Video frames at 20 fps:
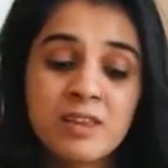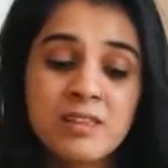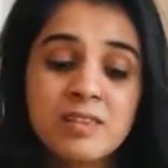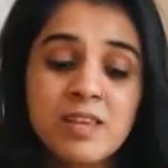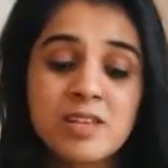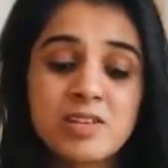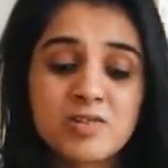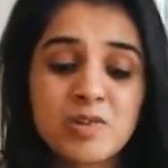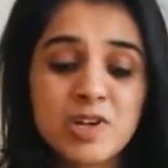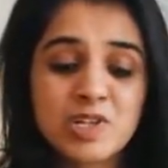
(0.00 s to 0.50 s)

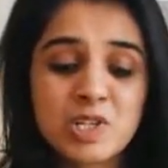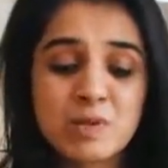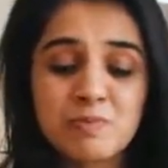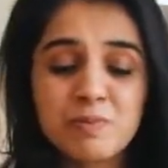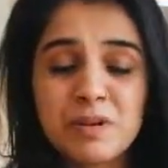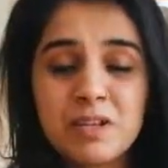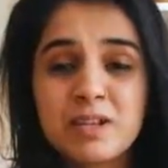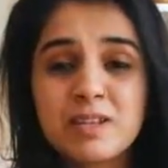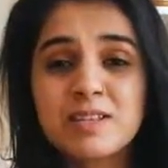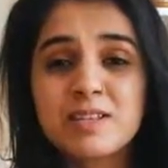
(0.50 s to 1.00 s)
These
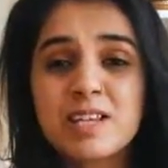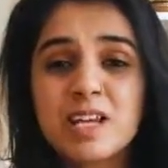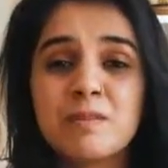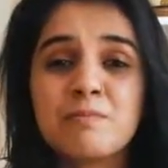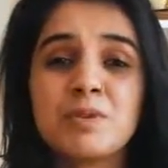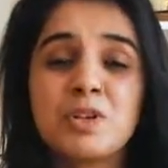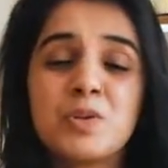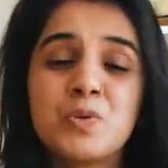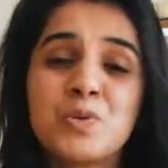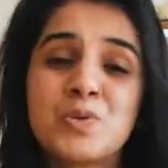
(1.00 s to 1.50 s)
recipes can
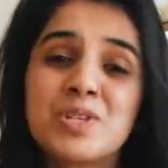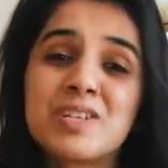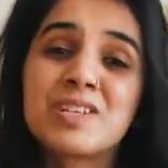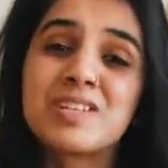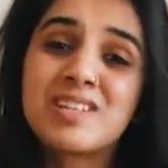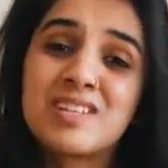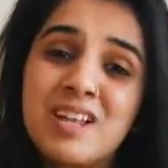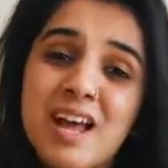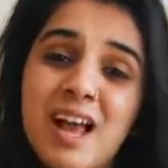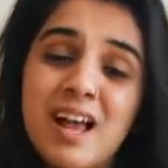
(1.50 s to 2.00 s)
be used as
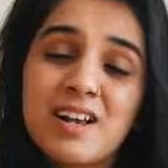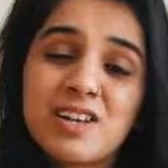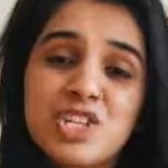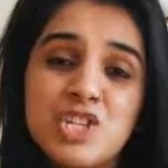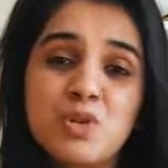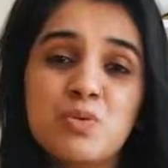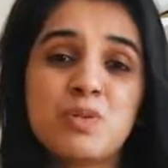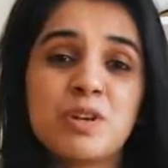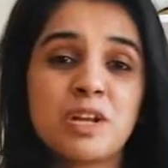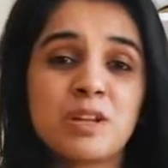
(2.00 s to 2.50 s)

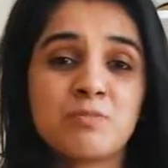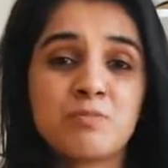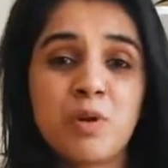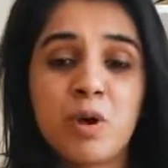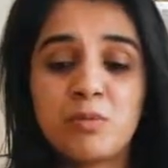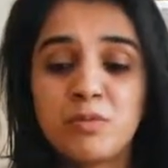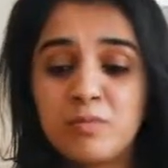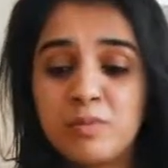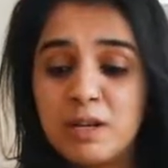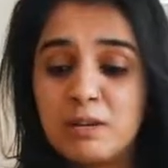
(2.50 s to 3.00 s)
snacks. You can
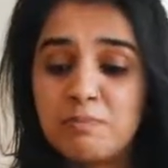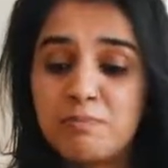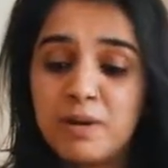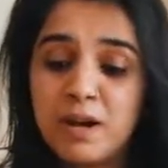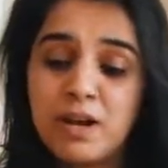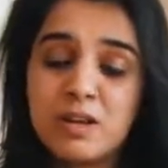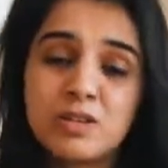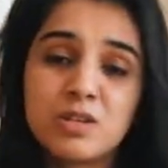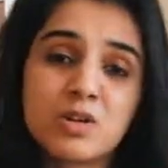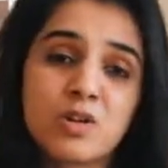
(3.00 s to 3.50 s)
probably
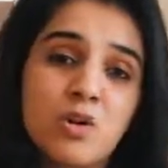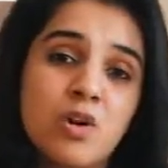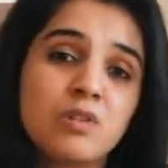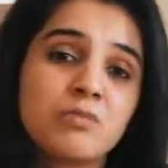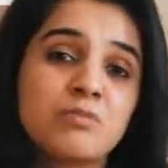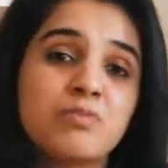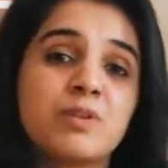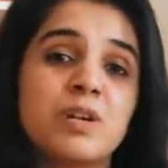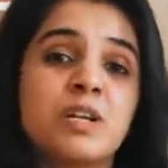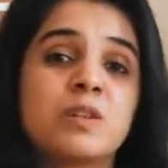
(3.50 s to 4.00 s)
pair the
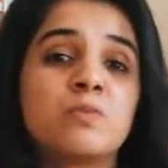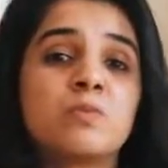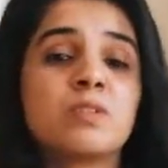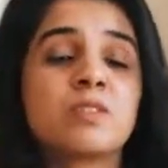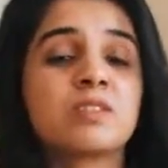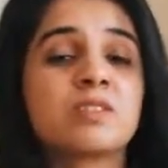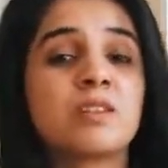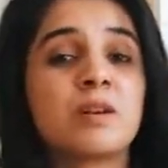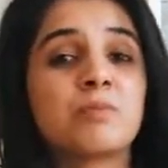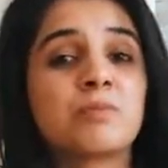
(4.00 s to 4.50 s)
cornbread
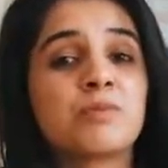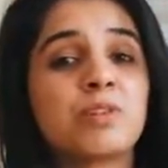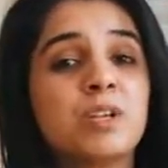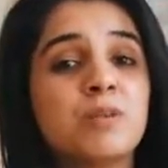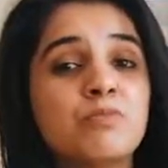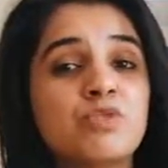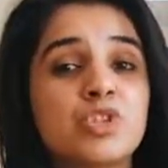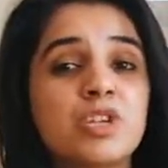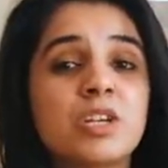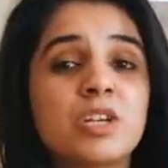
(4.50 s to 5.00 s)
with some
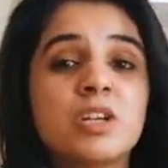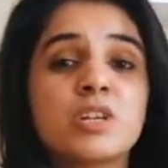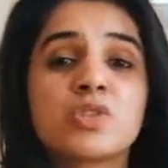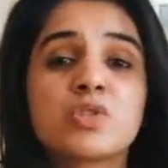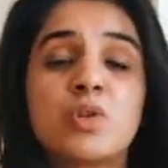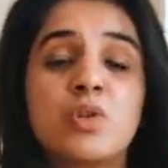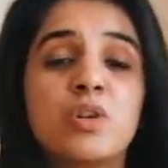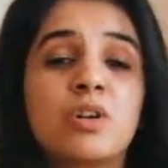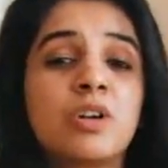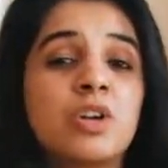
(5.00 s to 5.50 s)
cream cheese,
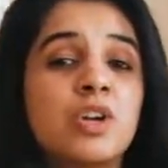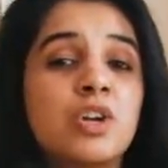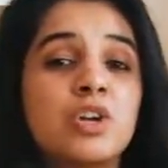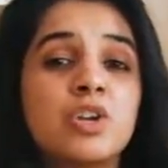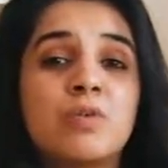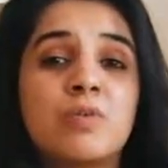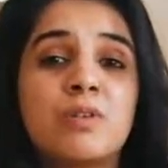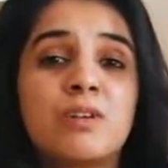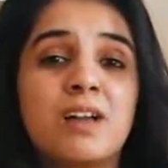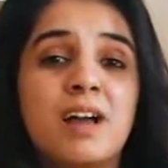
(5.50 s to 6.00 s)
or
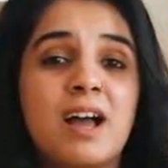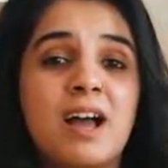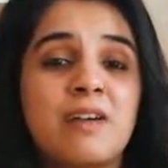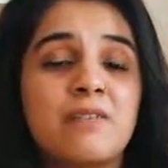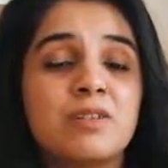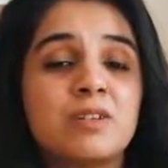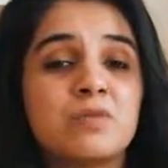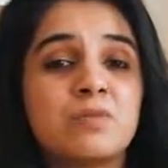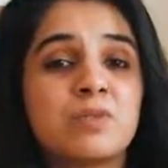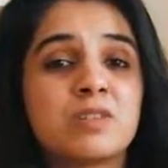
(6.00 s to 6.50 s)
you want to
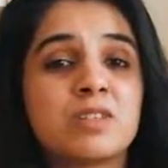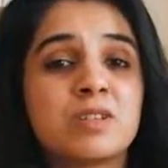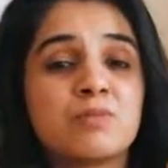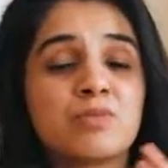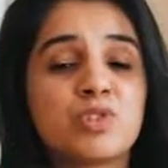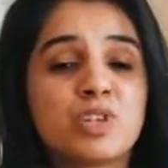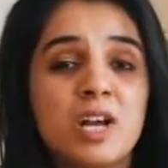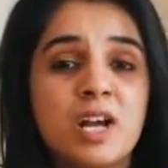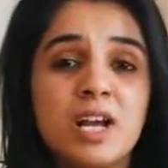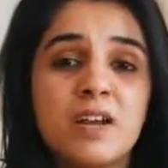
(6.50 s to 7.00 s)
have it with
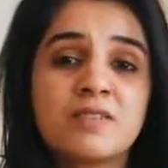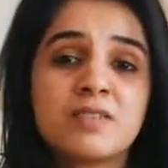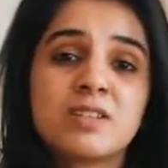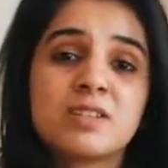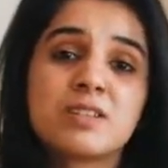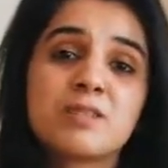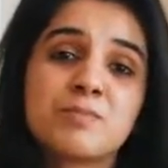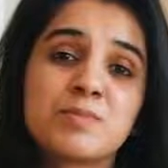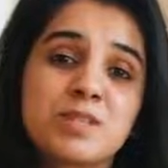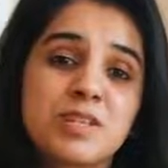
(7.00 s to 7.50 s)
some chives
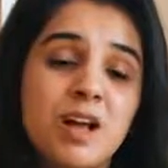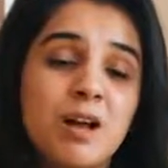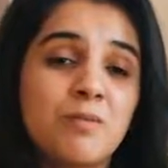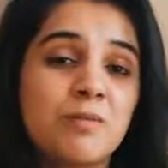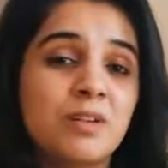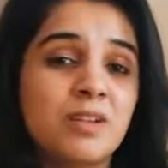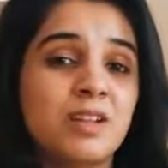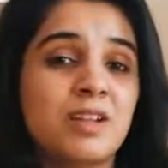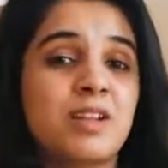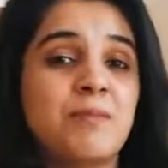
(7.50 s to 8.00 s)
and some
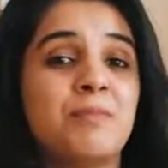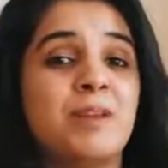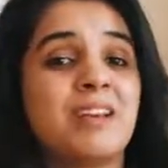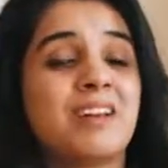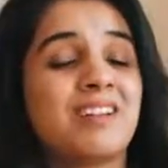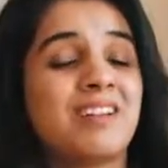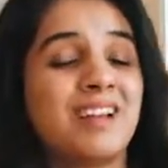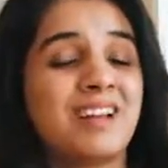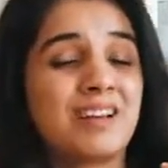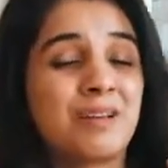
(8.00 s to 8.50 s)
salmon and
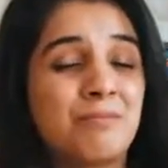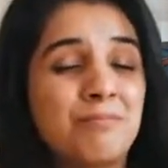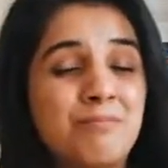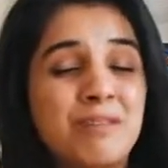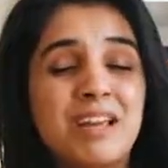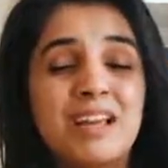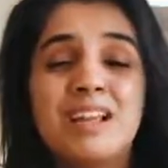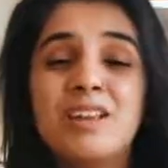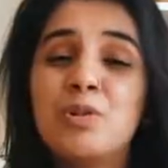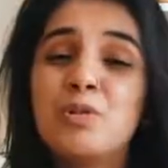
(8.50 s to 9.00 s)
make it like a
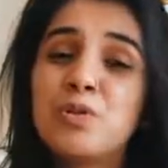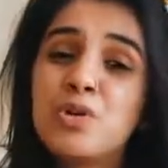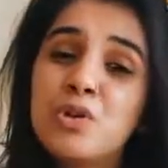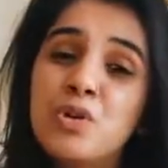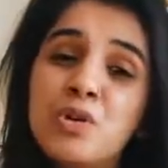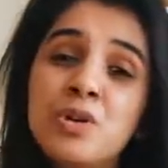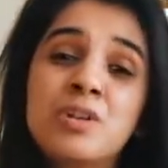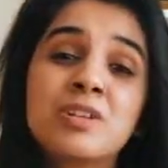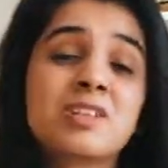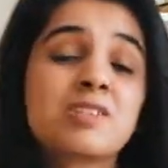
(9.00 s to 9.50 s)
meal. You
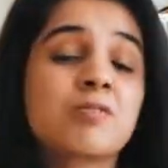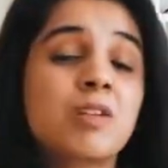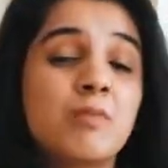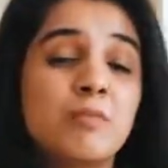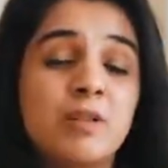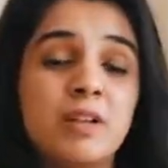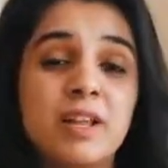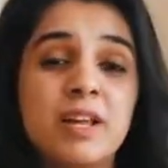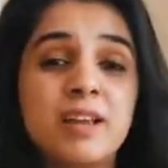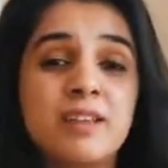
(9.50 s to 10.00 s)
could.
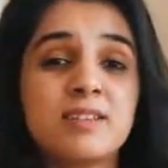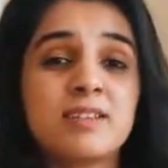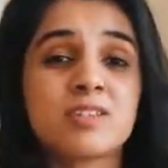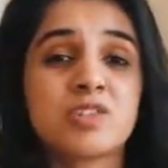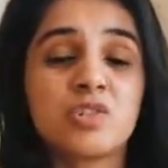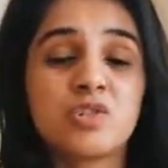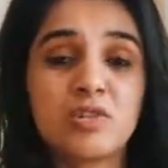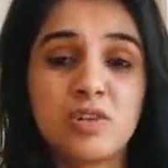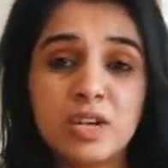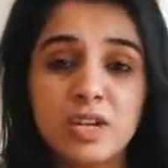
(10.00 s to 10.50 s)
Scrambled
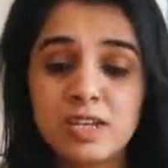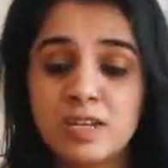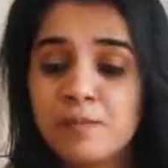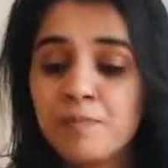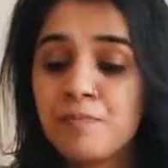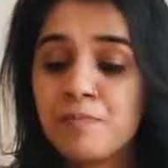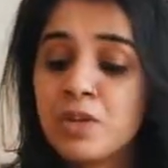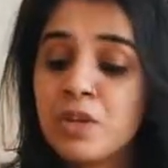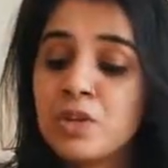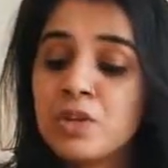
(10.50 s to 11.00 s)
eggs, great.
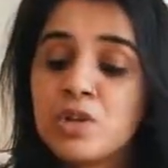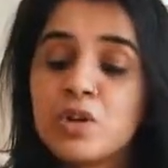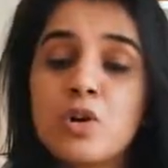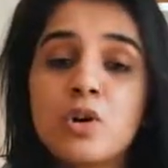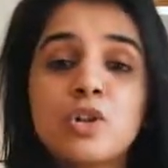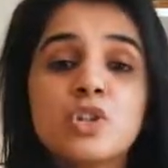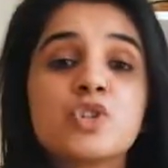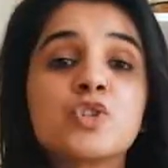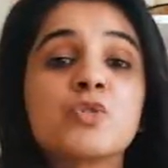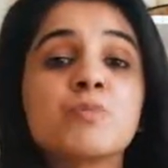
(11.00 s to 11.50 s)
The
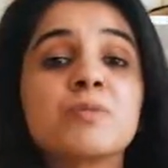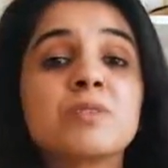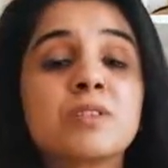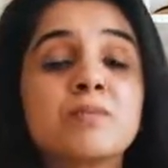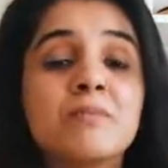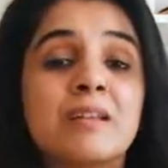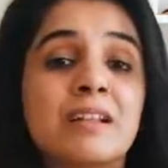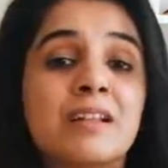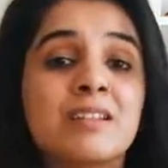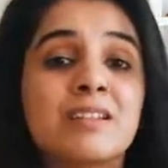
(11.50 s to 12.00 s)
corn soup is a
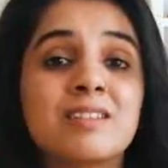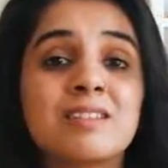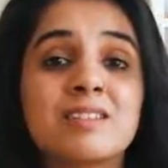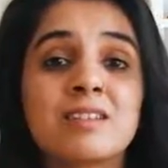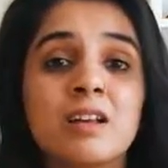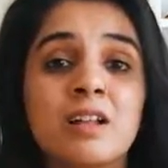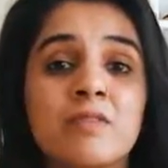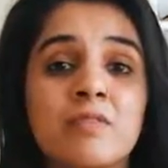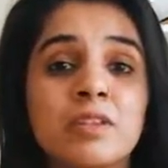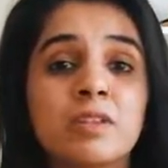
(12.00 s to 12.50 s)
meal in
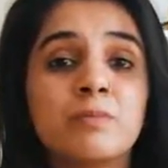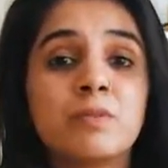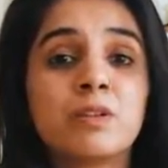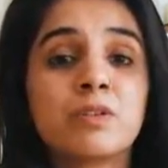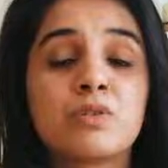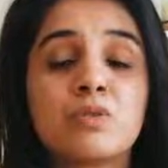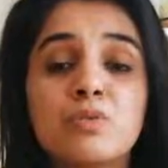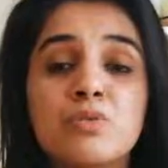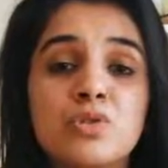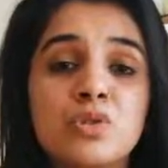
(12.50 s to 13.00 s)
itself with a bit
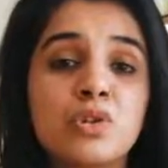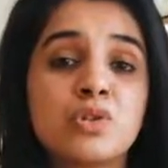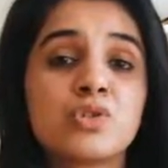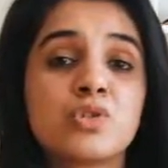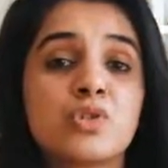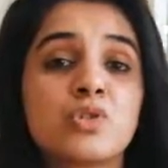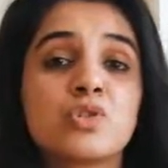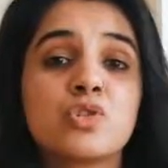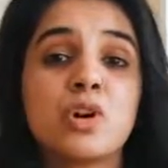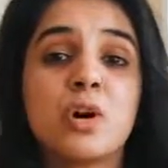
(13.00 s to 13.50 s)
of
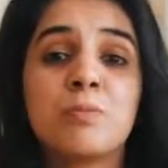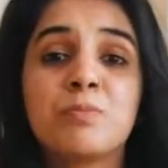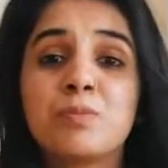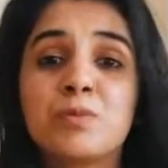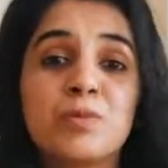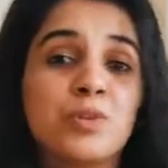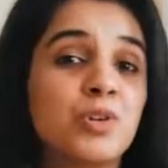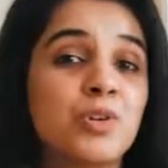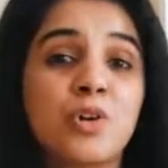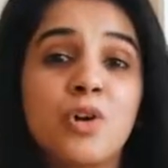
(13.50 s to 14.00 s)
croutons on
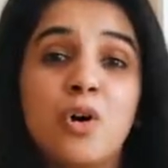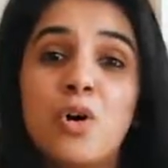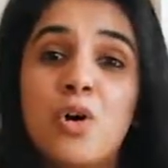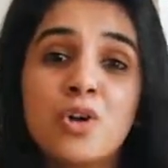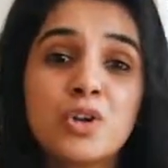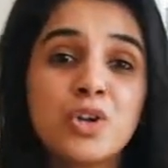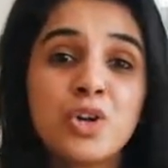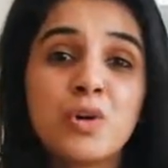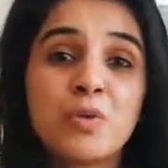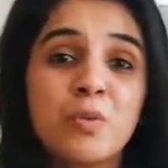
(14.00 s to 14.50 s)
top. You're
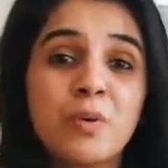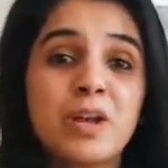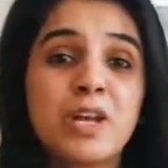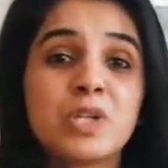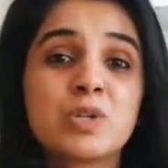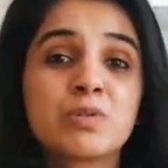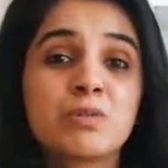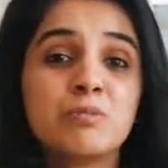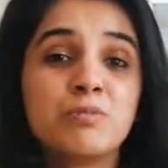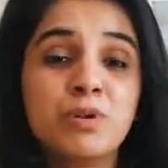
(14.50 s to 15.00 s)
on your way
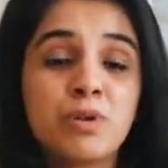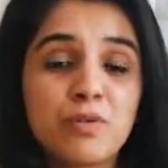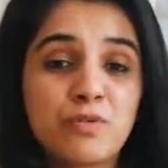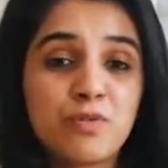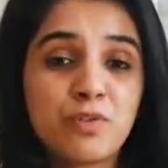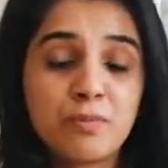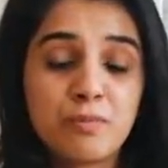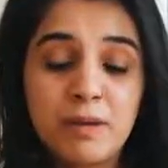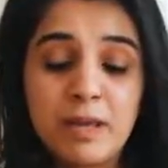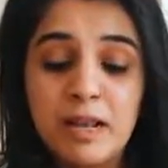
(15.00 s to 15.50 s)
to a
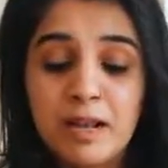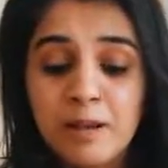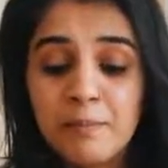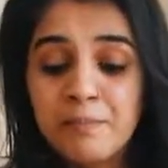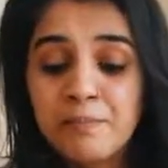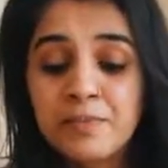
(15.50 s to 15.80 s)
beautiful meal.